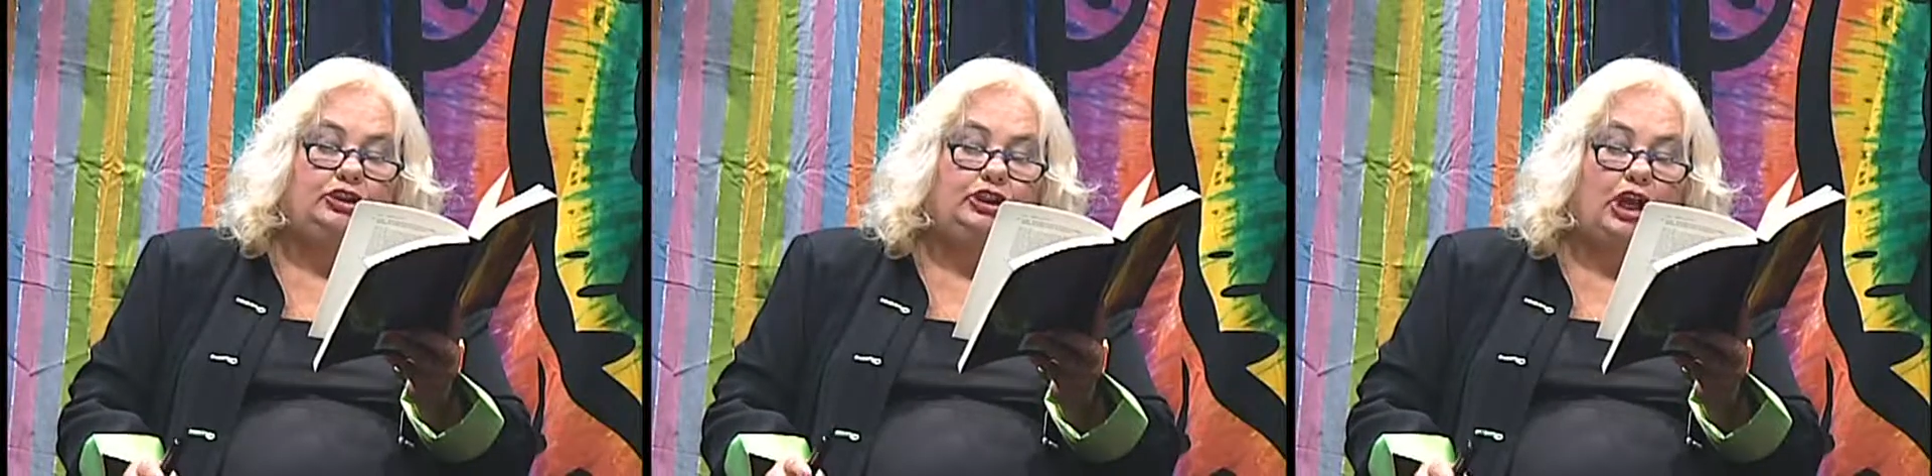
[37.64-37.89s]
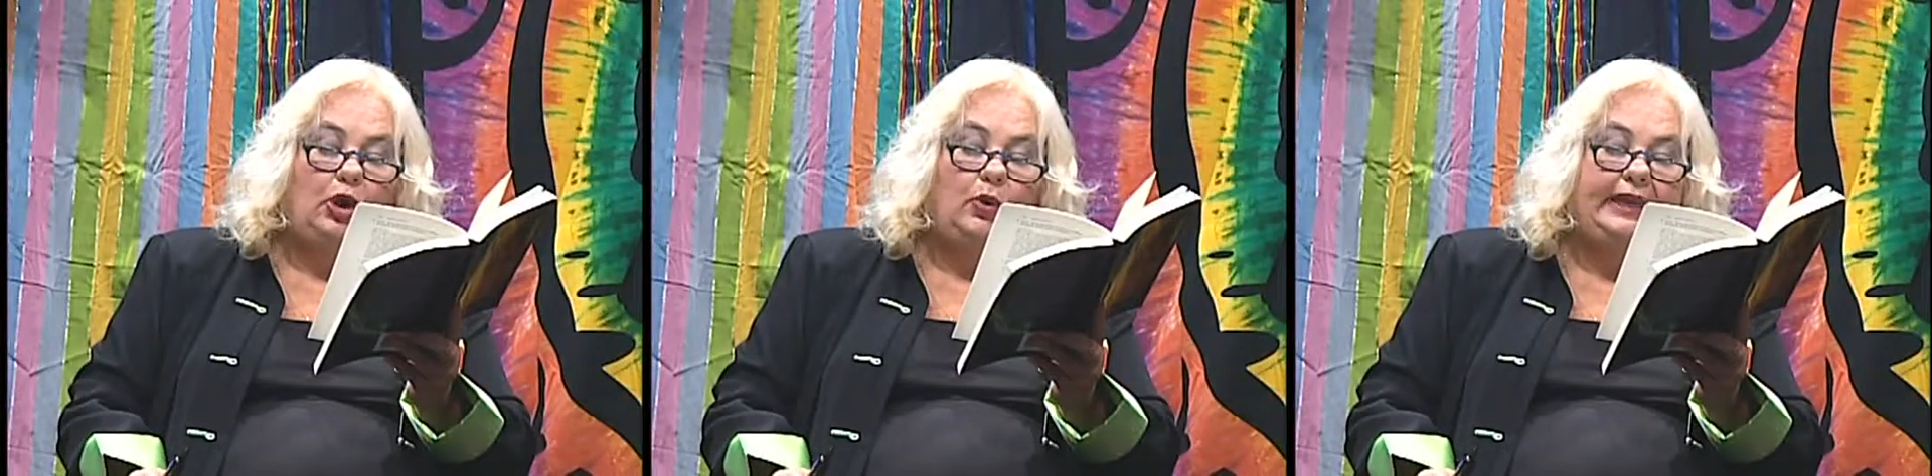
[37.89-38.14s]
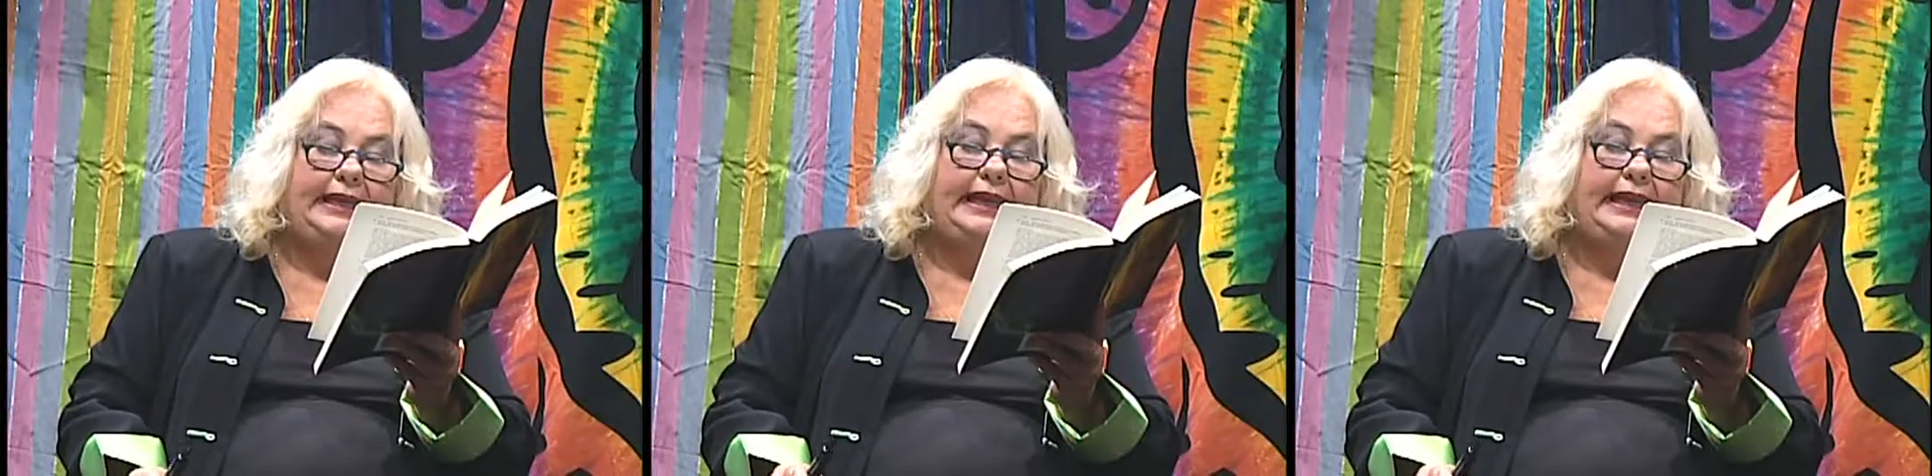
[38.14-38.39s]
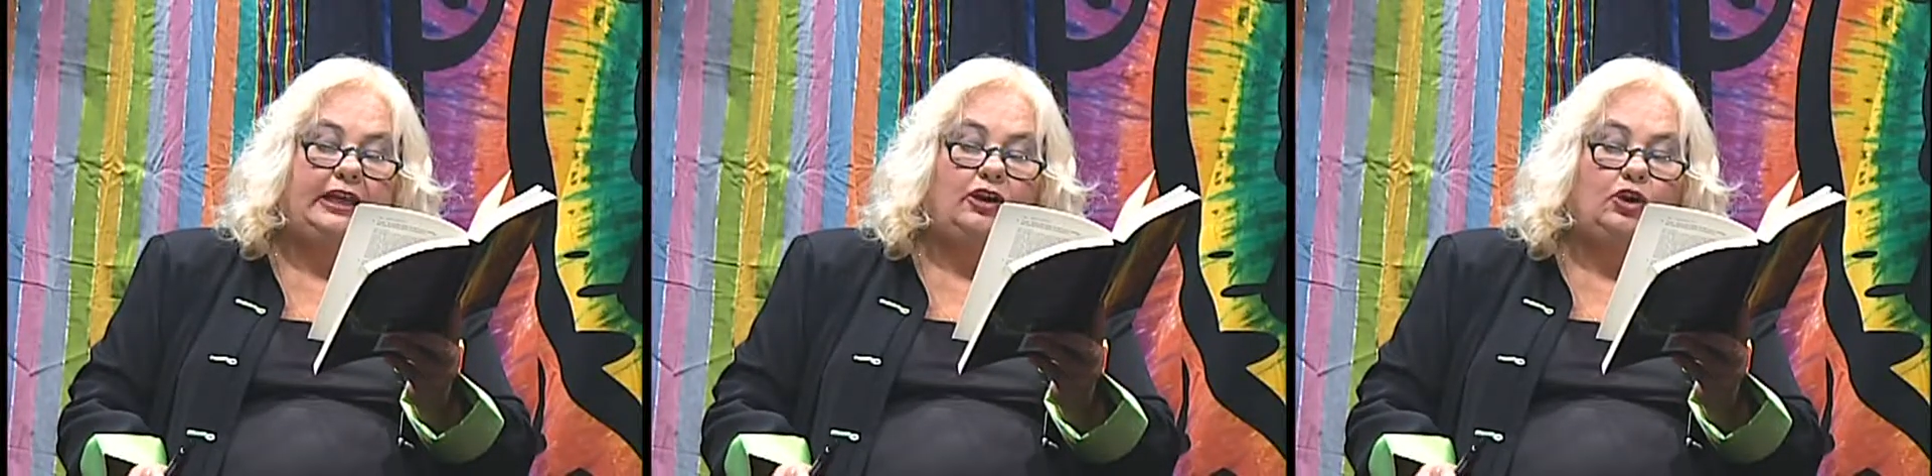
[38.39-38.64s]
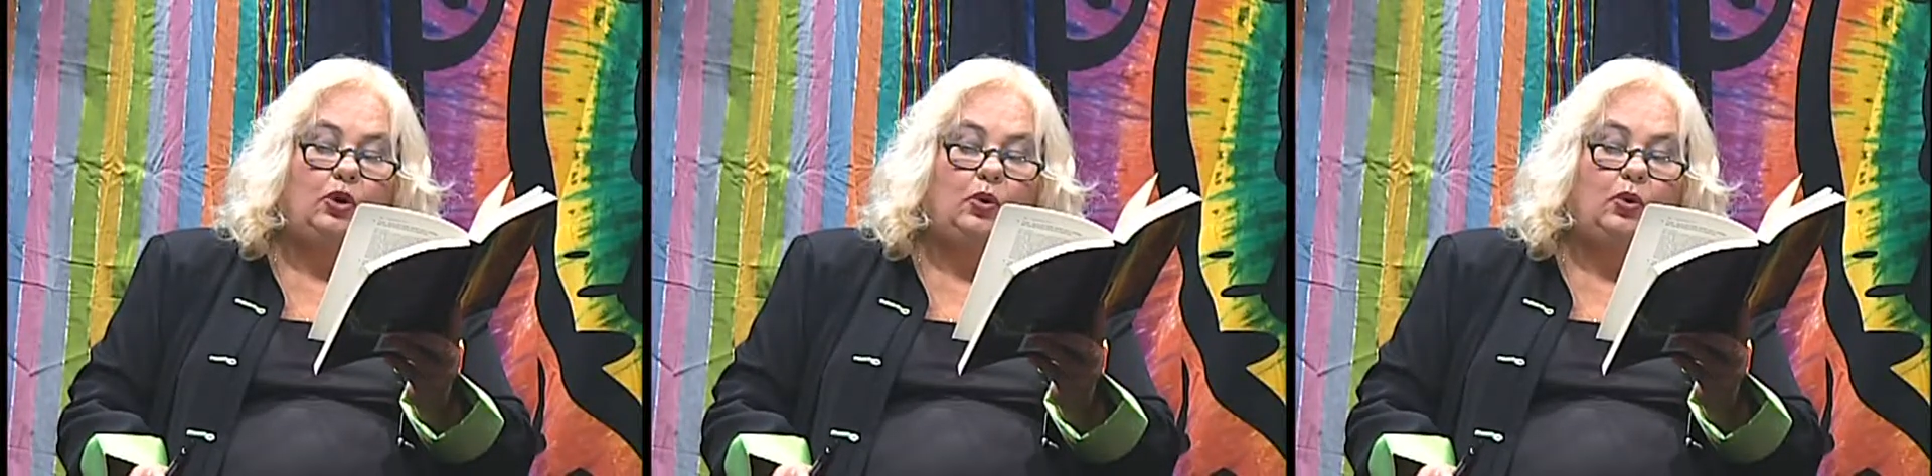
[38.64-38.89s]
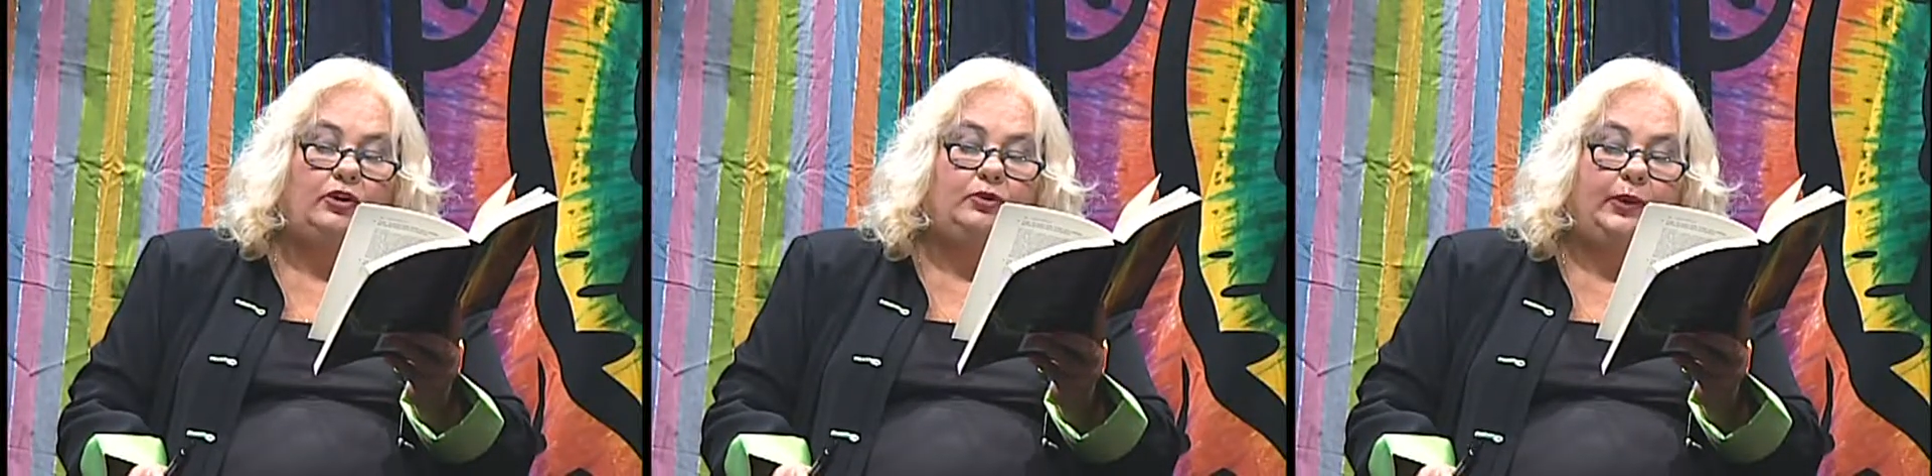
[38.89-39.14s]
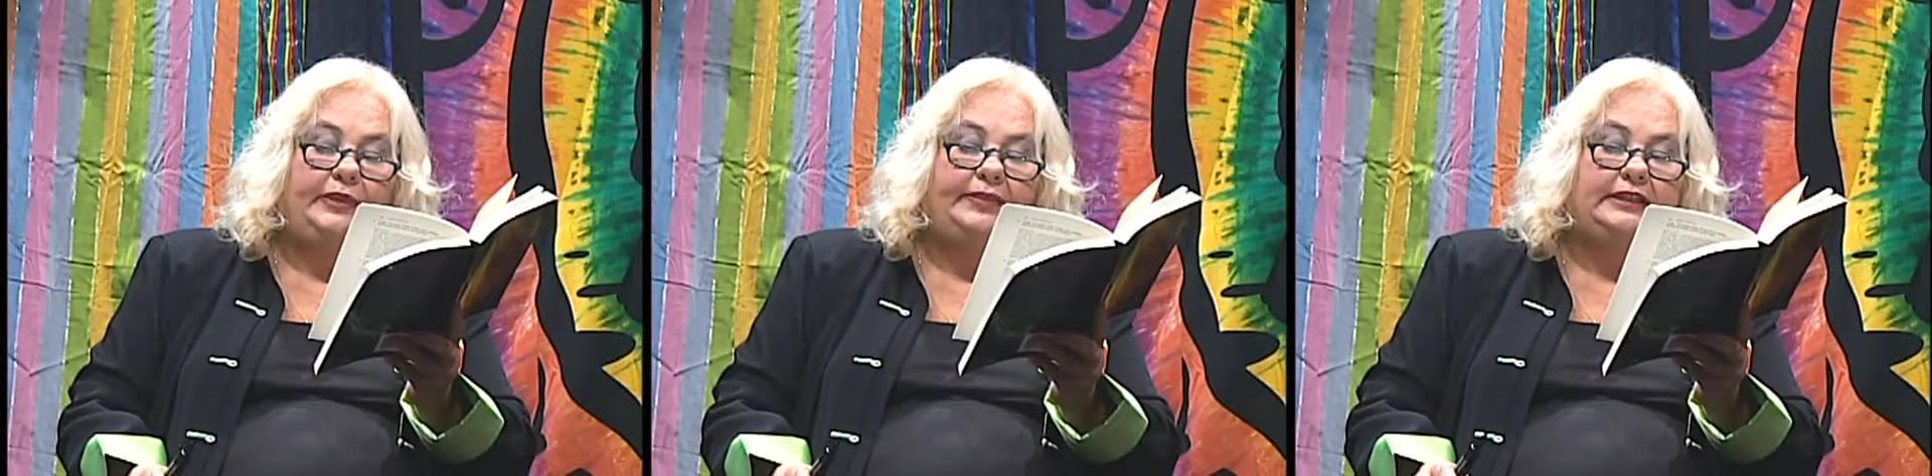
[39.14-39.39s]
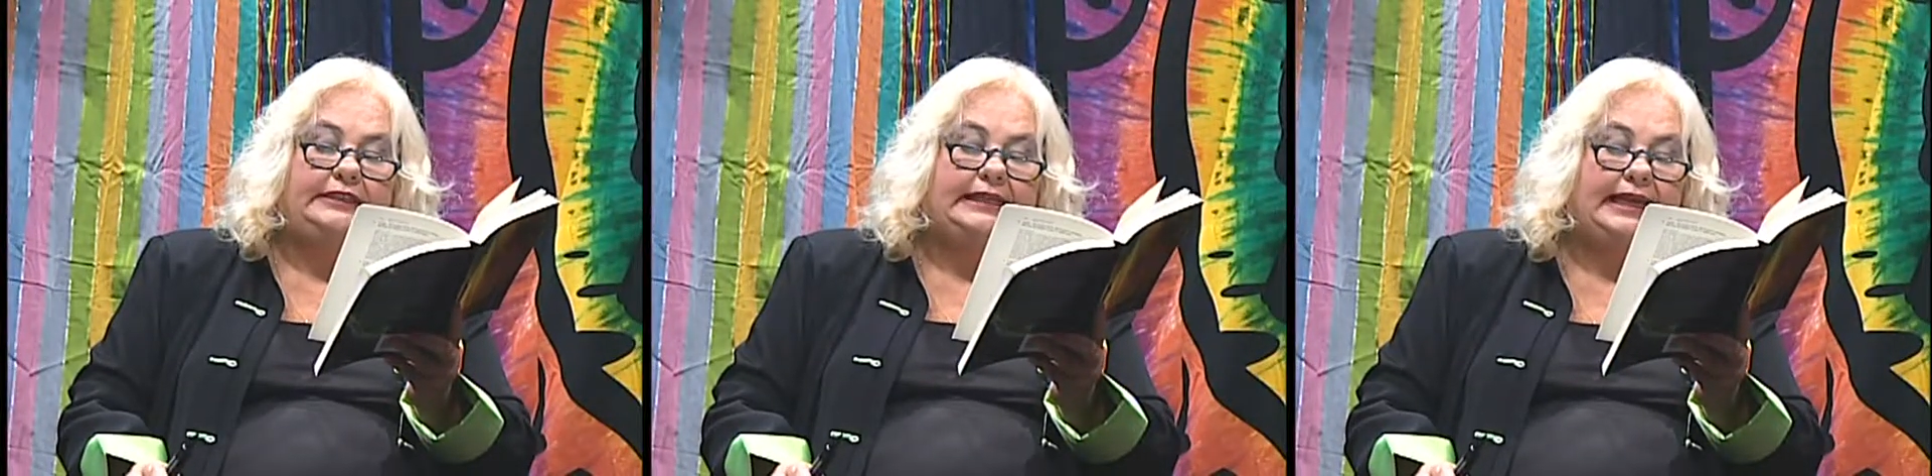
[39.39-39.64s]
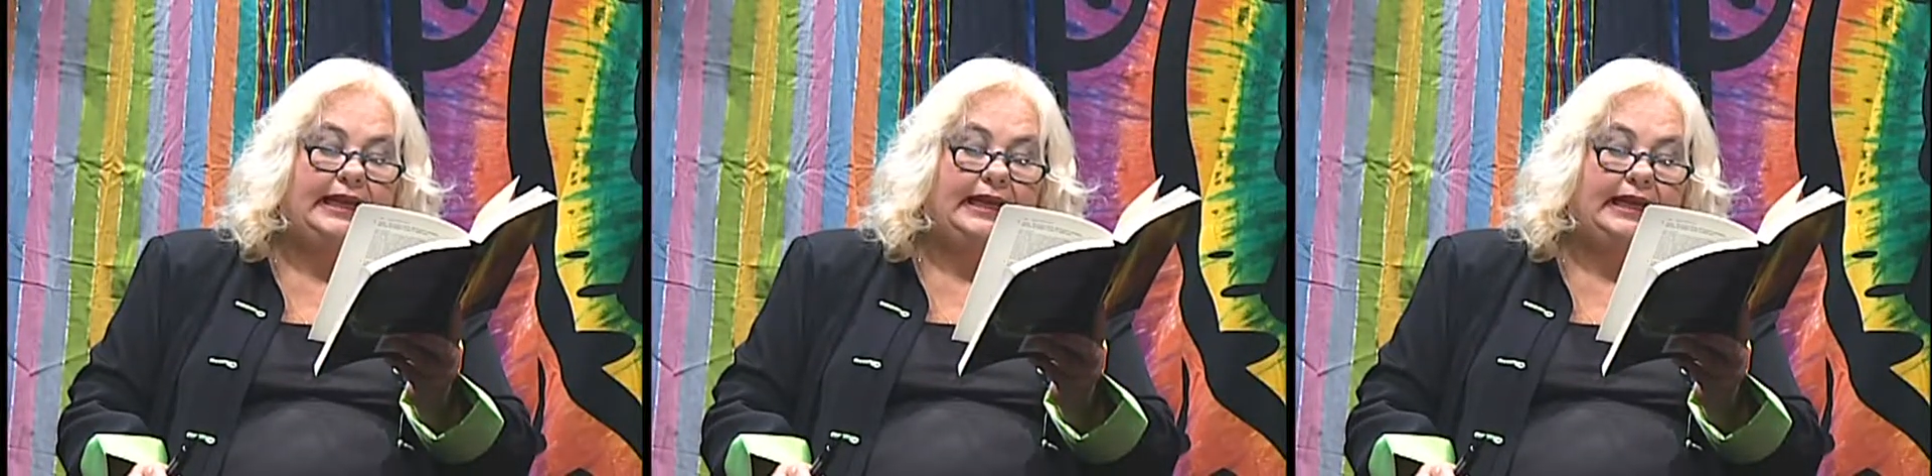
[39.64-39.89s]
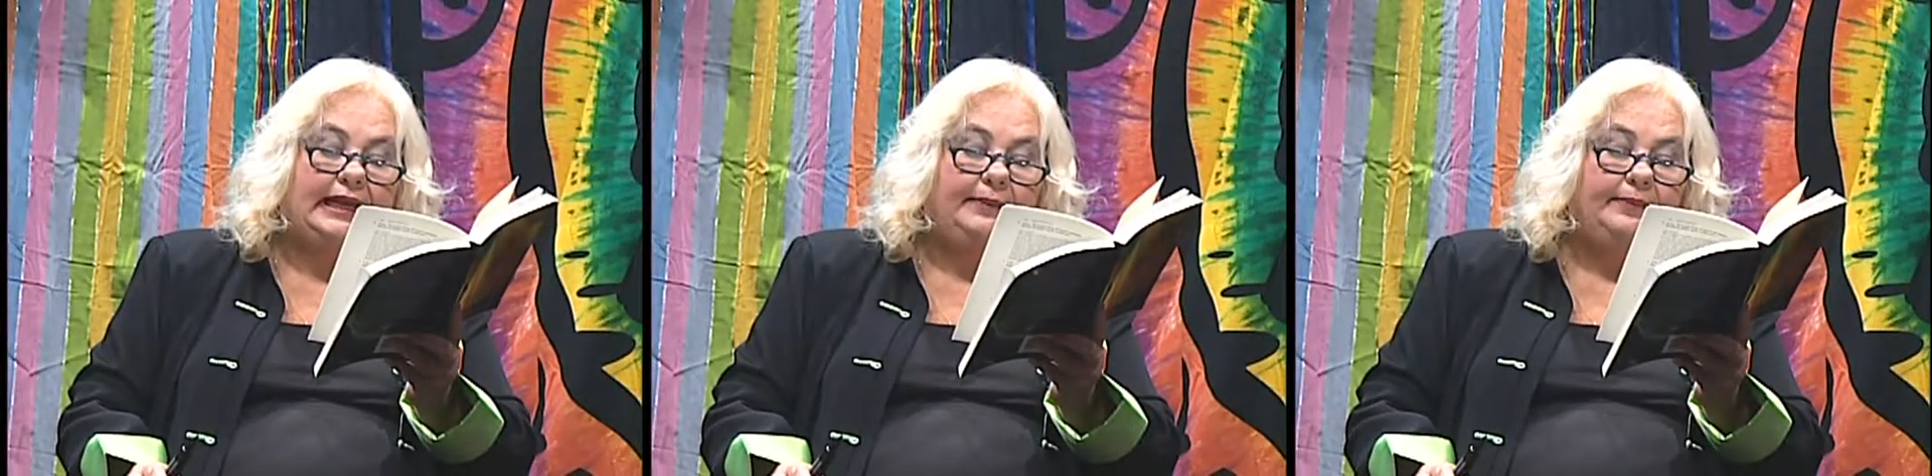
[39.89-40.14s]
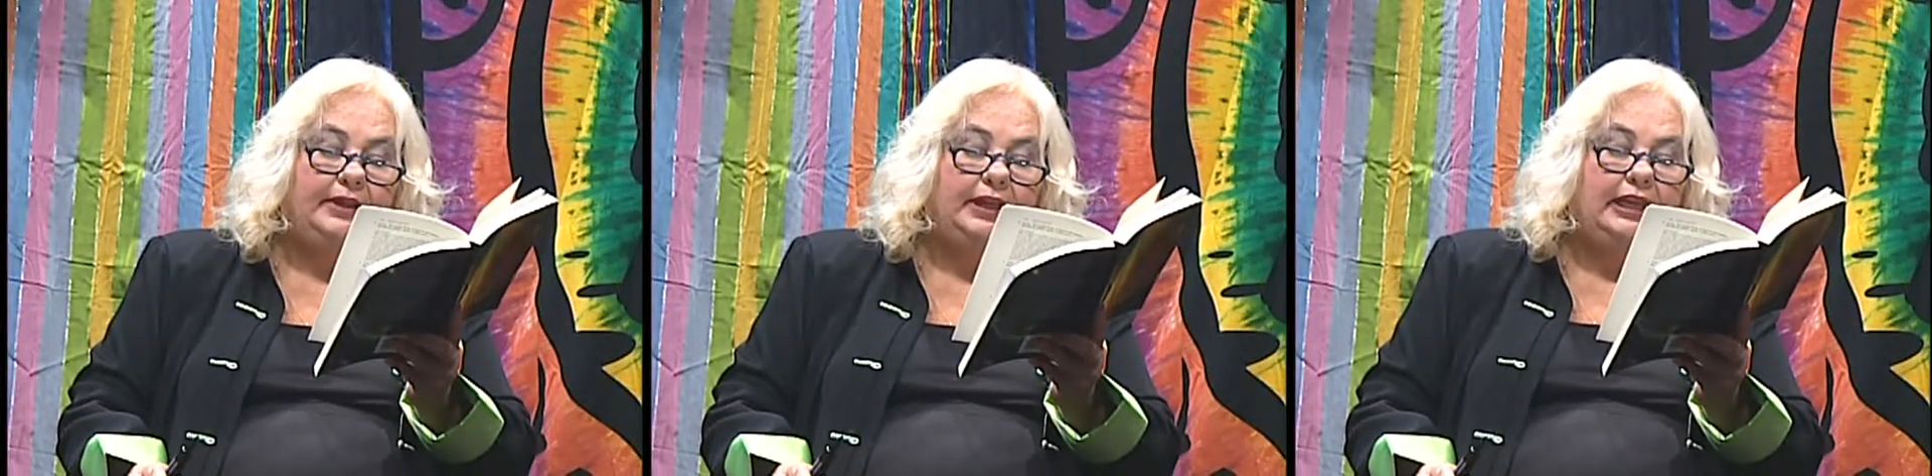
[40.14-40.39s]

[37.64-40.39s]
going in accord with the time,